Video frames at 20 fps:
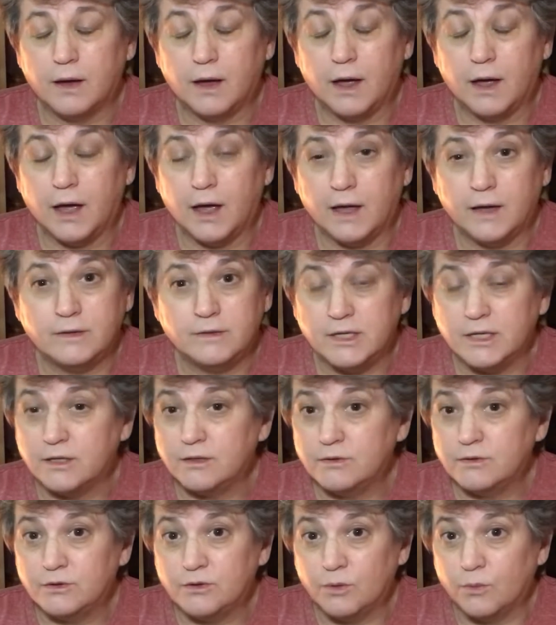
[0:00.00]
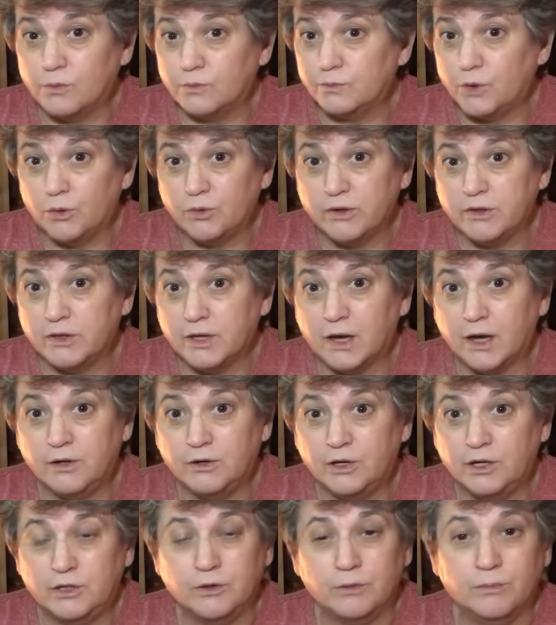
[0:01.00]
I did the only thing I knew
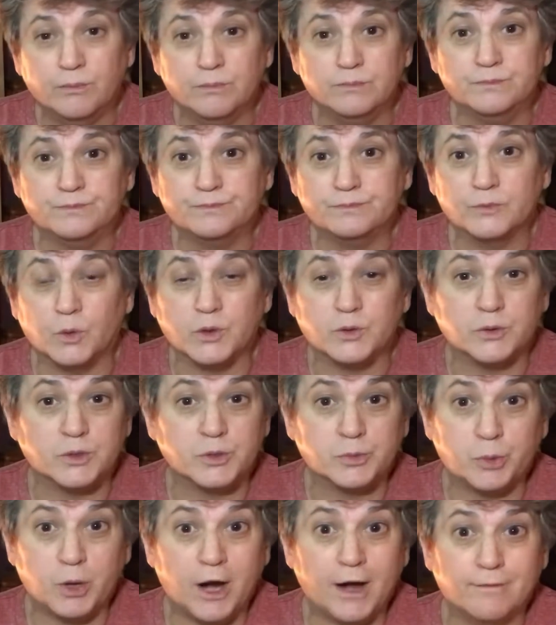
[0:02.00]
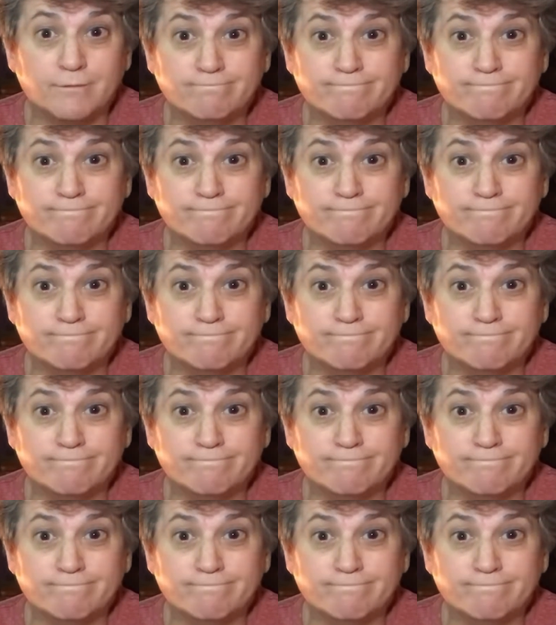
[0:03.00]
to do, which was pray.